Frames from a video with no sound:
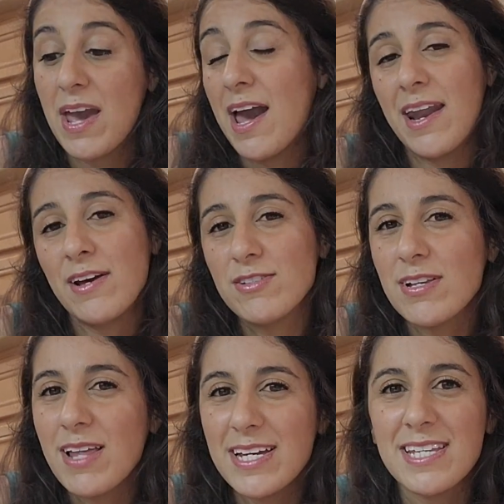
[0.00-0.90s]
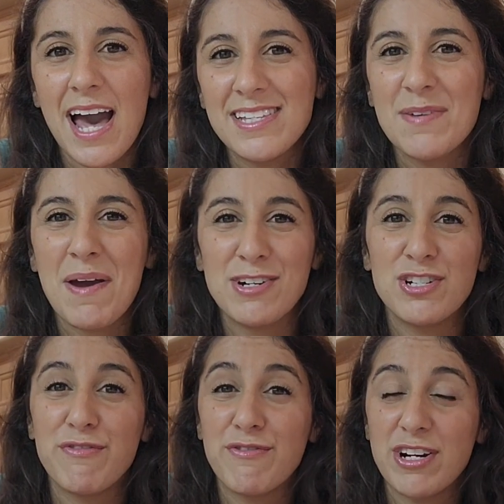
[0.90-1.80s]
And I also like to add some
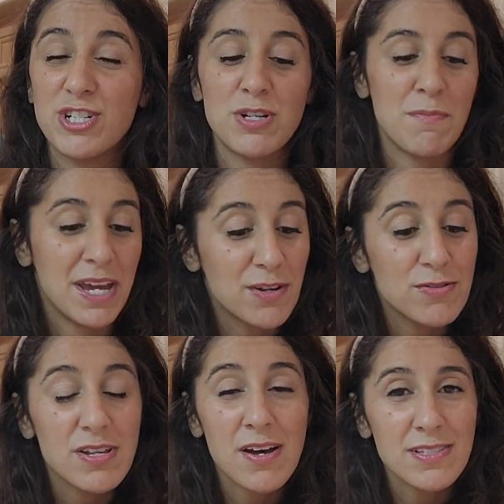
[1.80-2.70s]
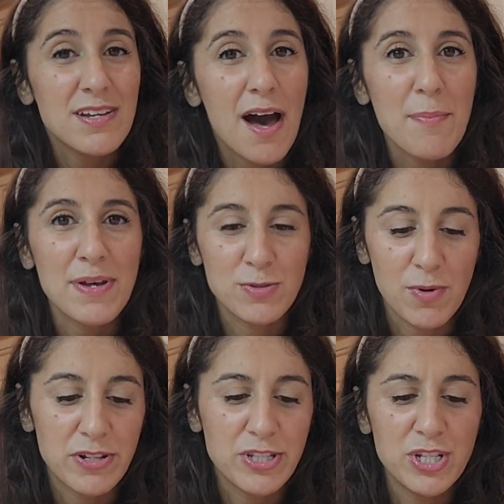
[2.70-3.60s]
extra fresh tomatoes on top as
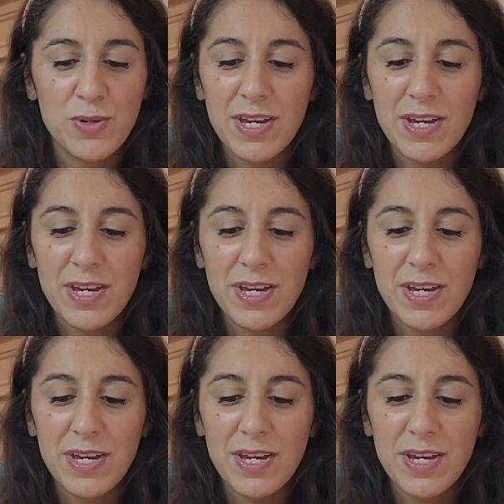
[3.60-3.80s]
well too.